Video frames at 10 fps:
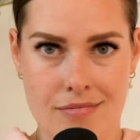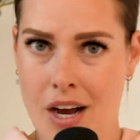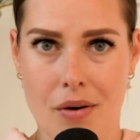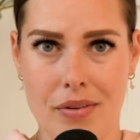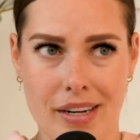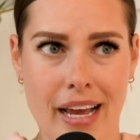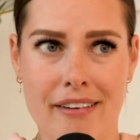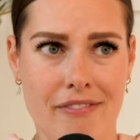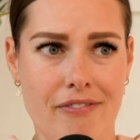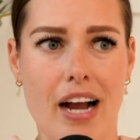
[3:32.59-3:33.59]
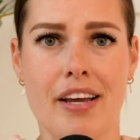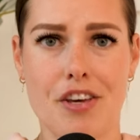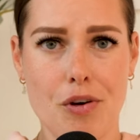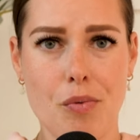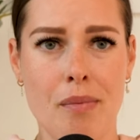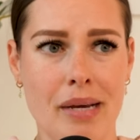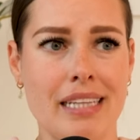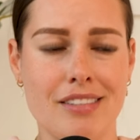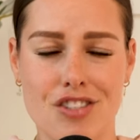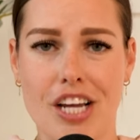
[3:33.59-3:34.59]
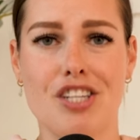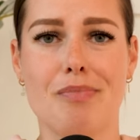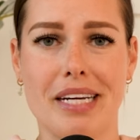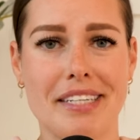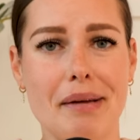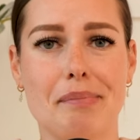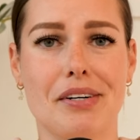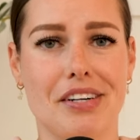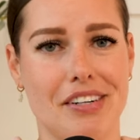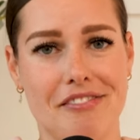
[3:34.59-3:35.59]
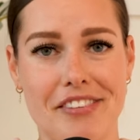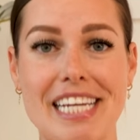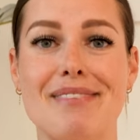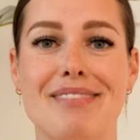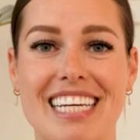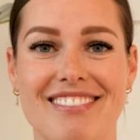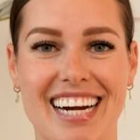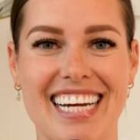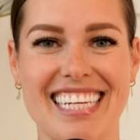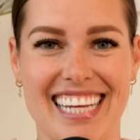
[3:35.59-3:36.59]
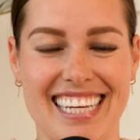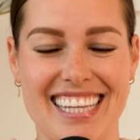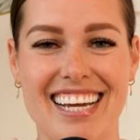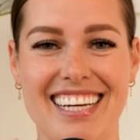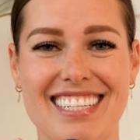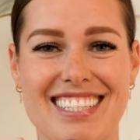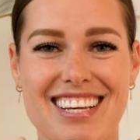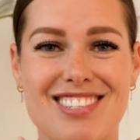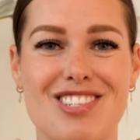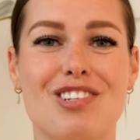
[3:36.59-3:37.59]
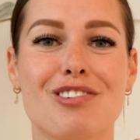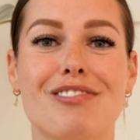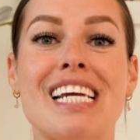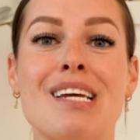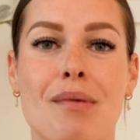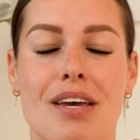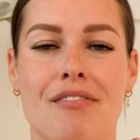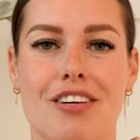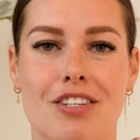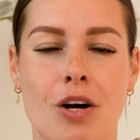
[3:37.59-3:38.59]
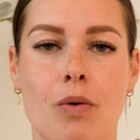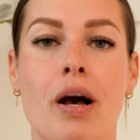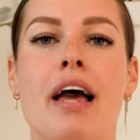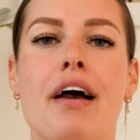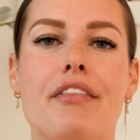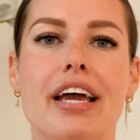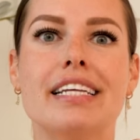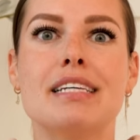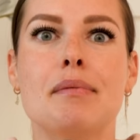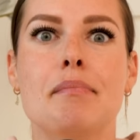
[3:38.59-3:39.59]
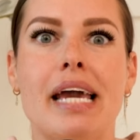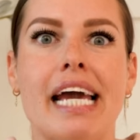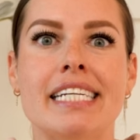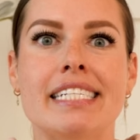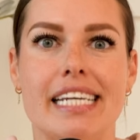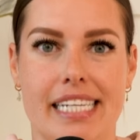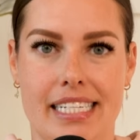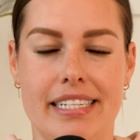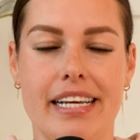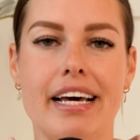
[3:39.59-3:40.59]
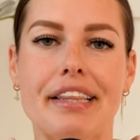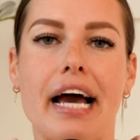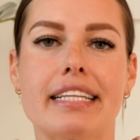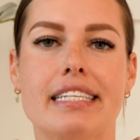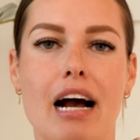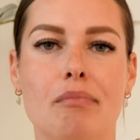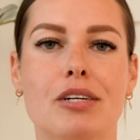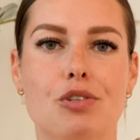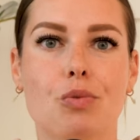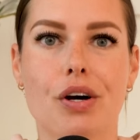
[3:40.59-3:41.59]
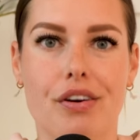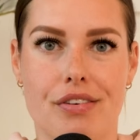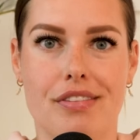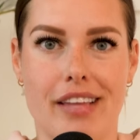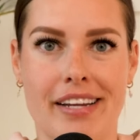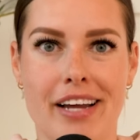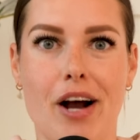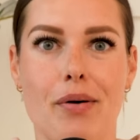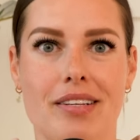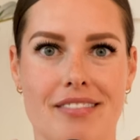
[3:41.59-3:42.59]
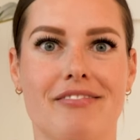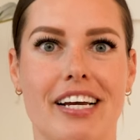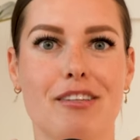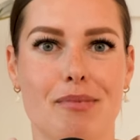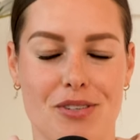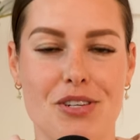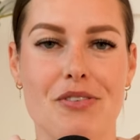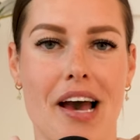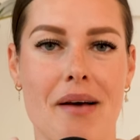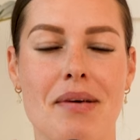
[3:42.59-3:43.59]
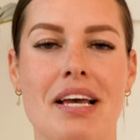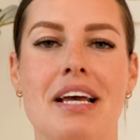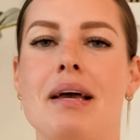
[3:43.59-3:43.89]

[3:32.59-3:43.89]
No, they're like, you woman, change my diaper, feed me, right? Like they, they scream if you don't. They demand it. That's how much worth they know is available to them.